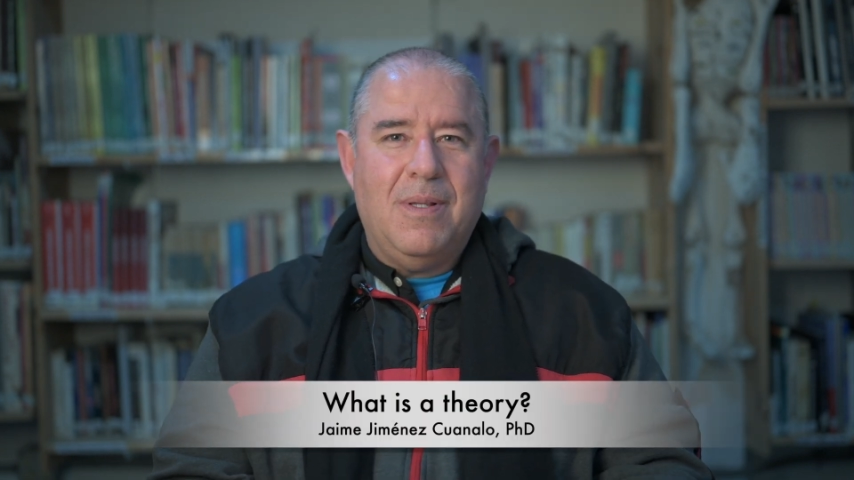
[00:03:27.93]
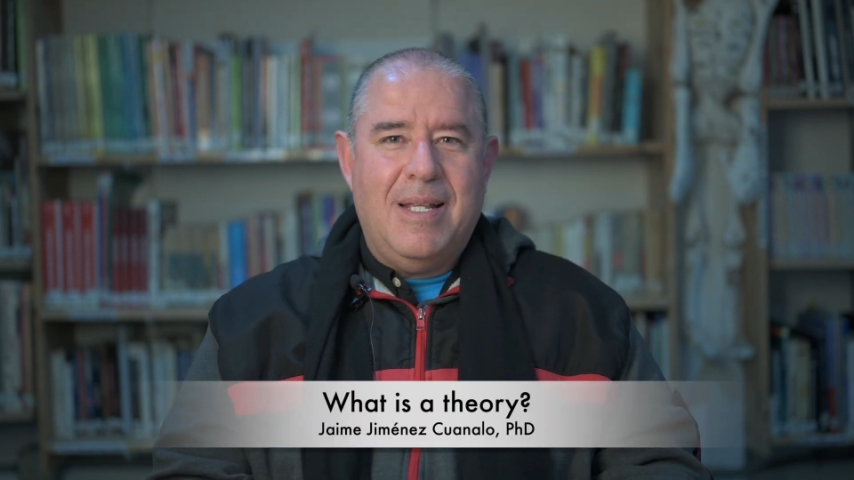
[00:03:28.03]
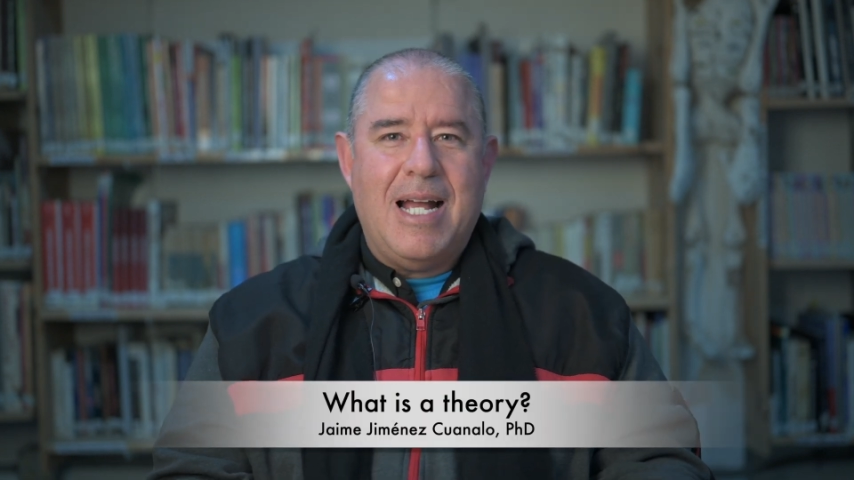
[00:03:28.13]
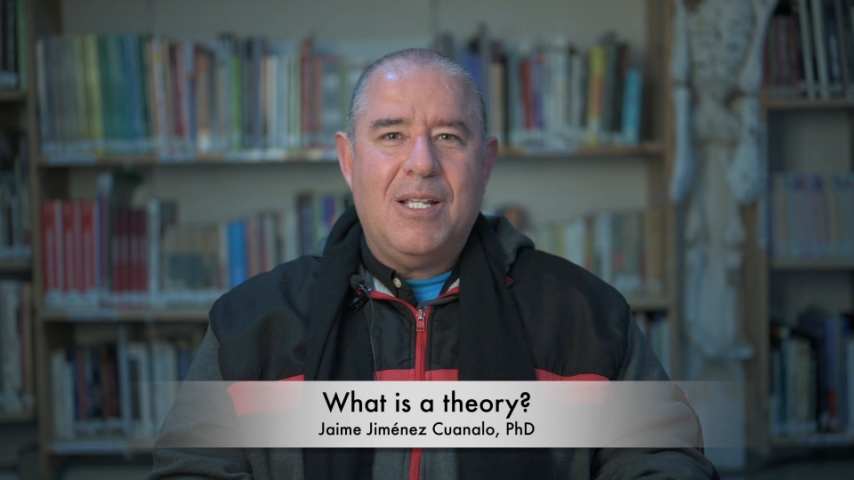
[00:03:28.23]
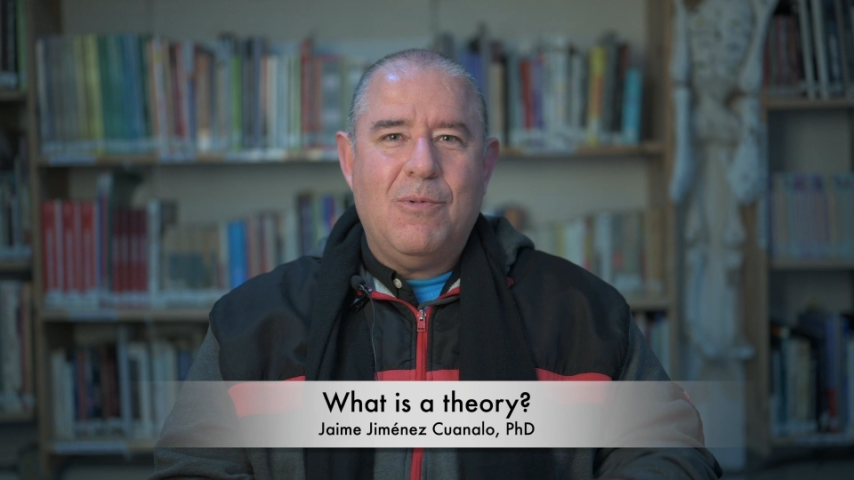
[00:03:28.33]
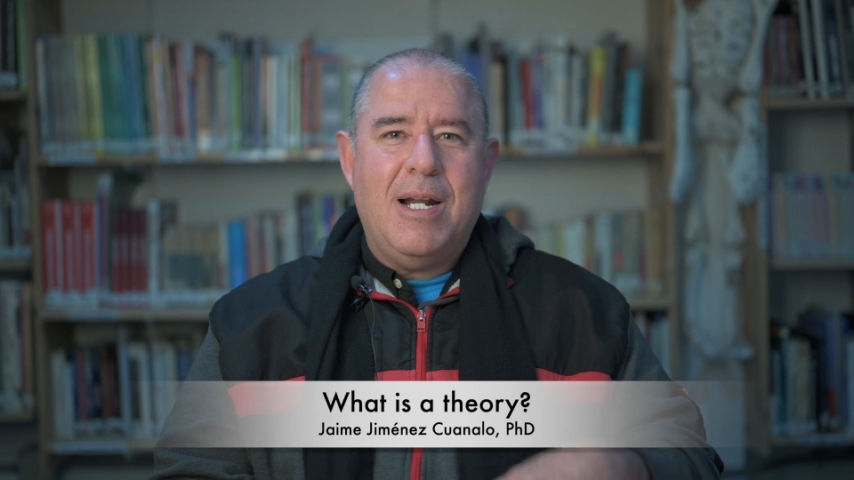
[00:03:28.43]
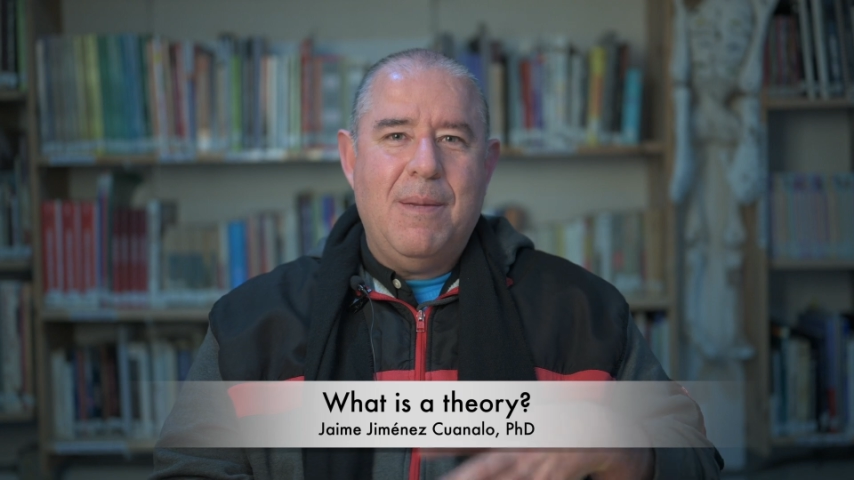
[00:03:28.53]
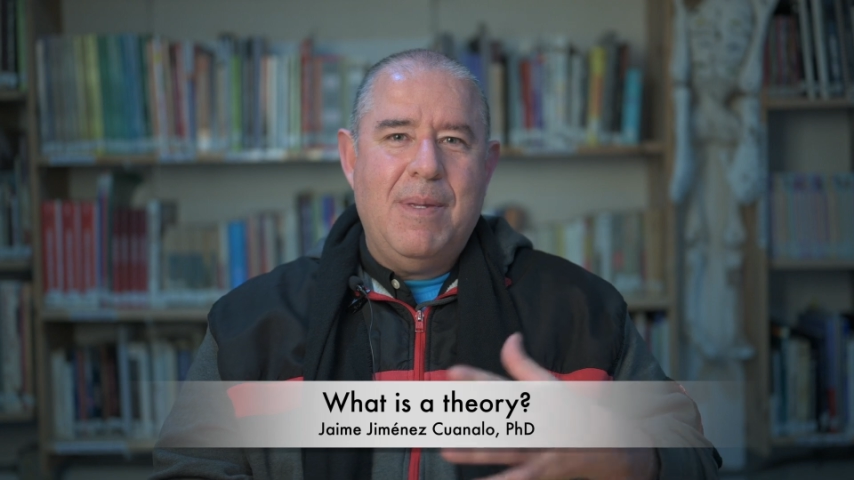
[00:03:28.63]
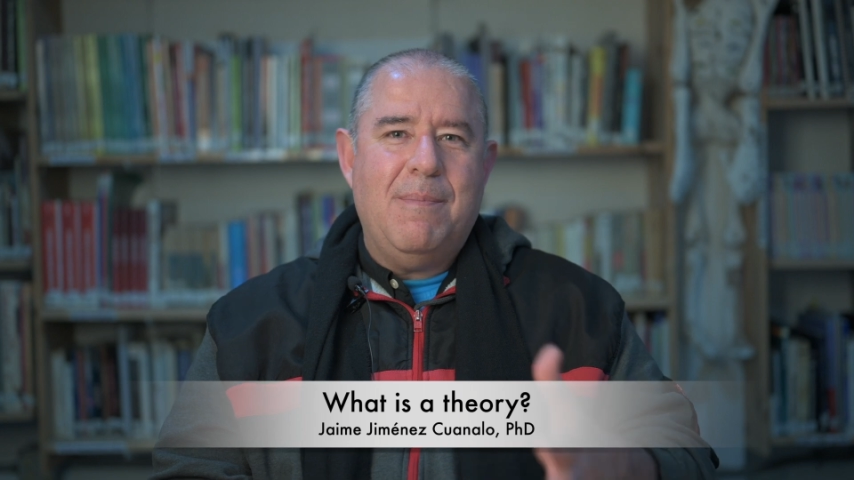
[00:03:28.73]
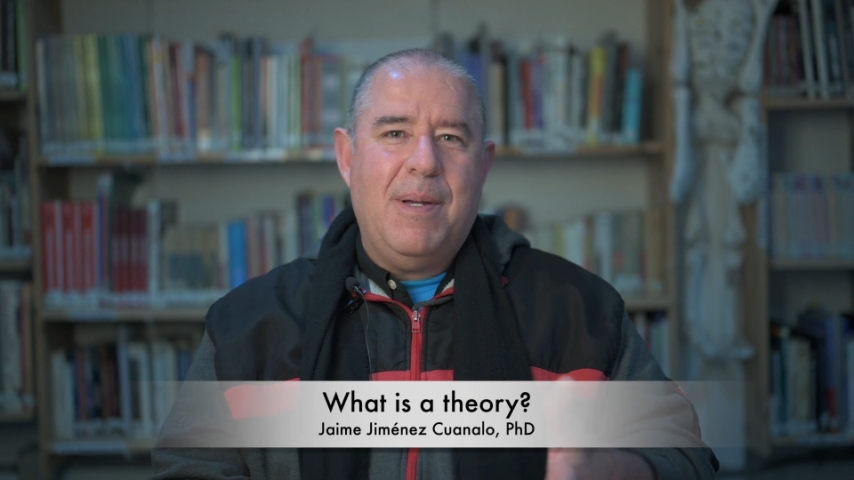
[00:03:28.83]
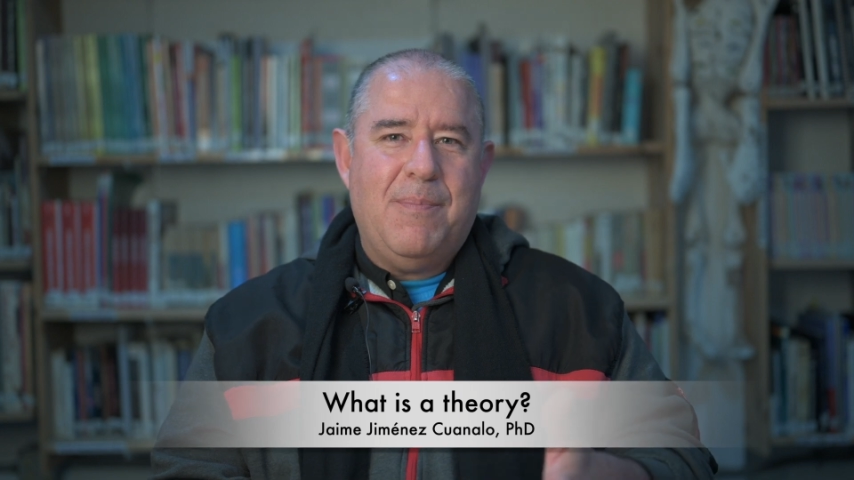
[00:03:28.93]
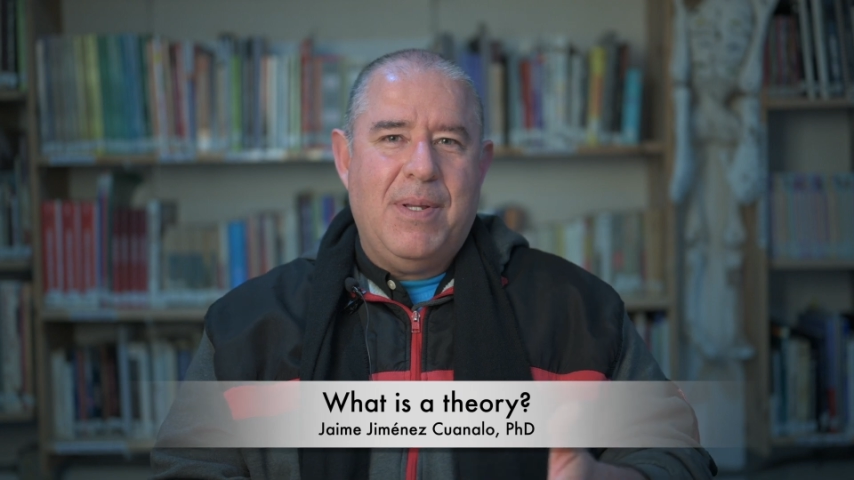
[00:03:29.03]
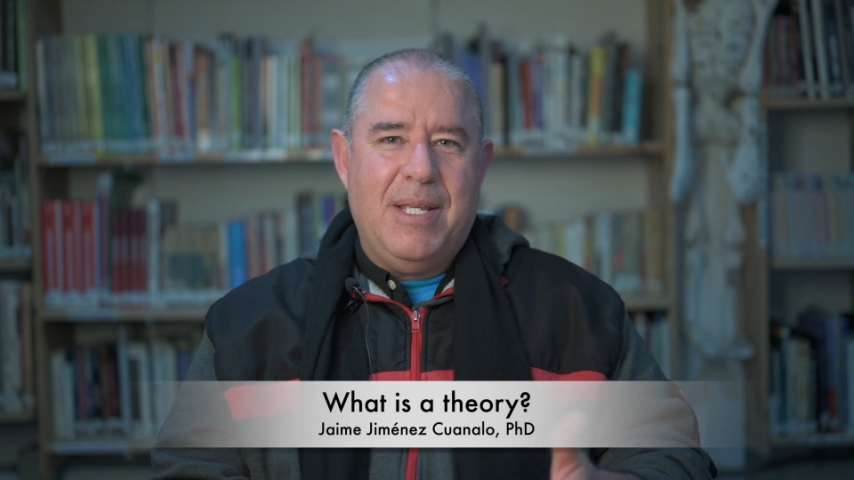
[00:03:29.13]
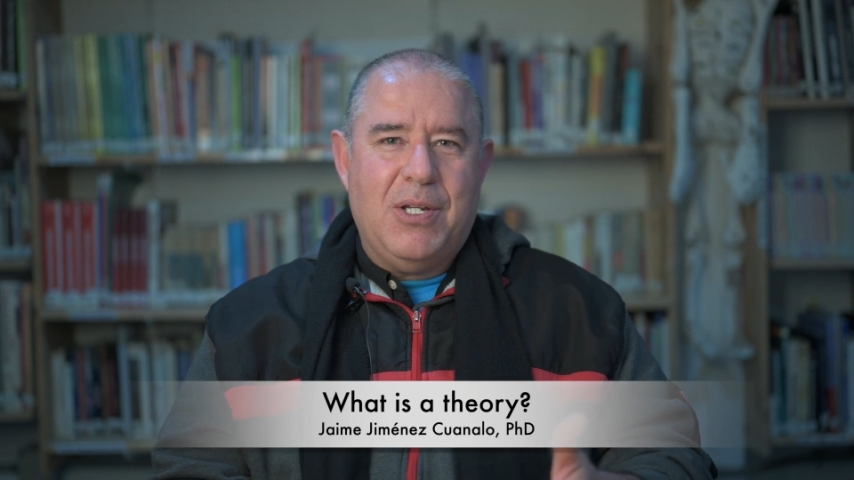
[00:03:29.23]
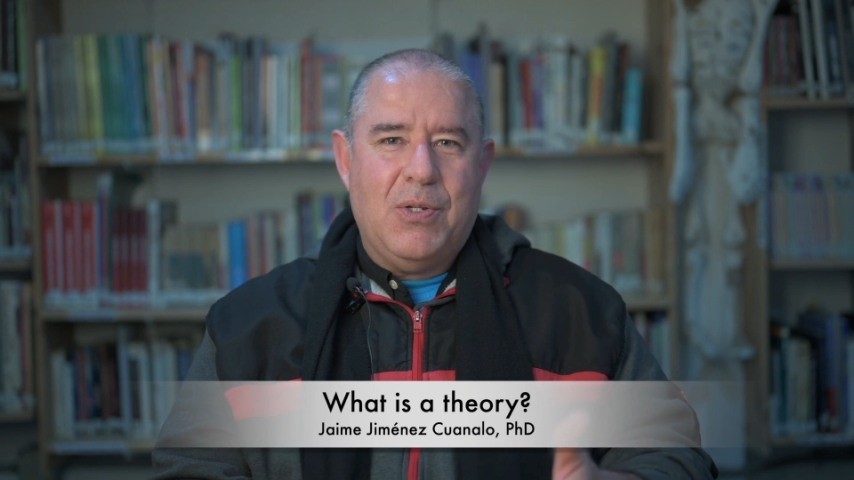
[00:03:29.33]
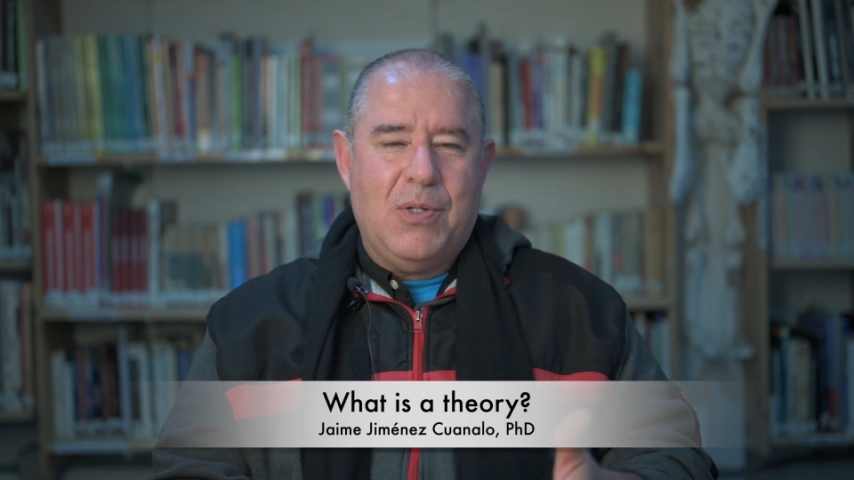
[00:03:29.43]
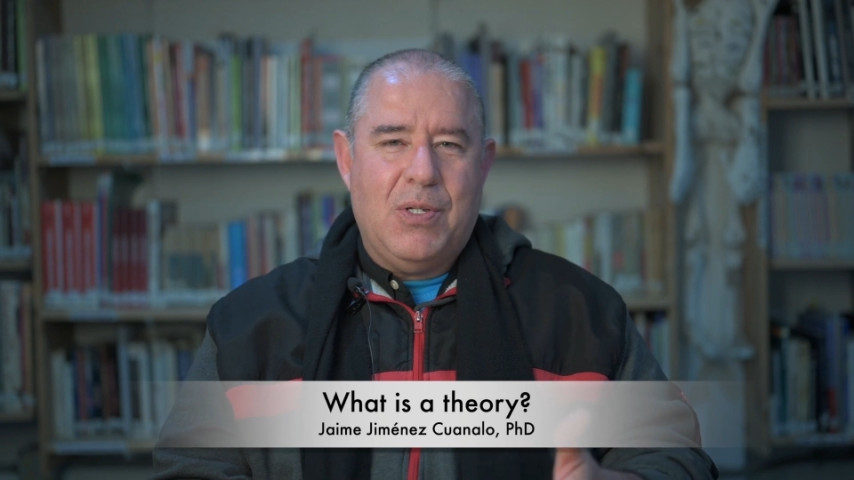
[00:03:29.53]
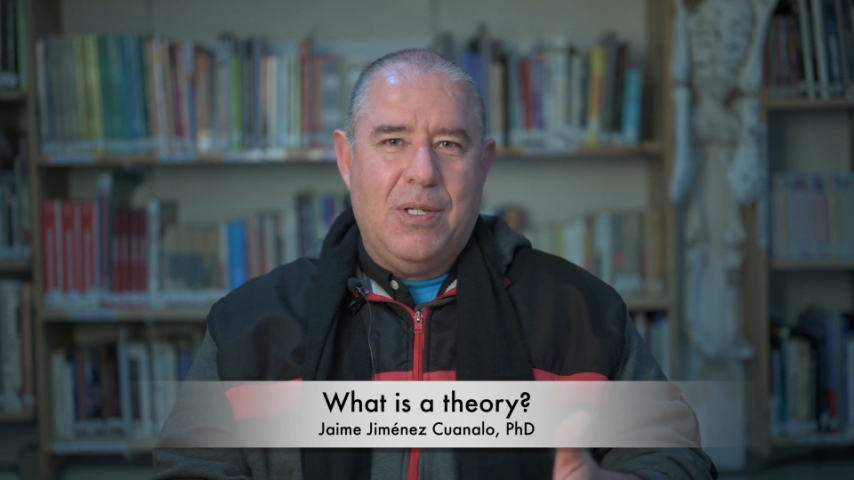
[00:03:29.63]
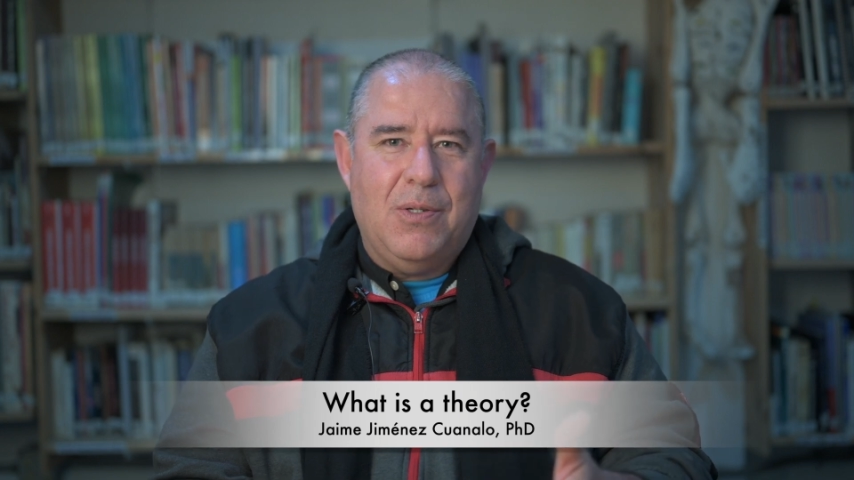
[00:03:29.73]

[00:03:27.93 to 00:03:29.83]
that's what I mean by predictions.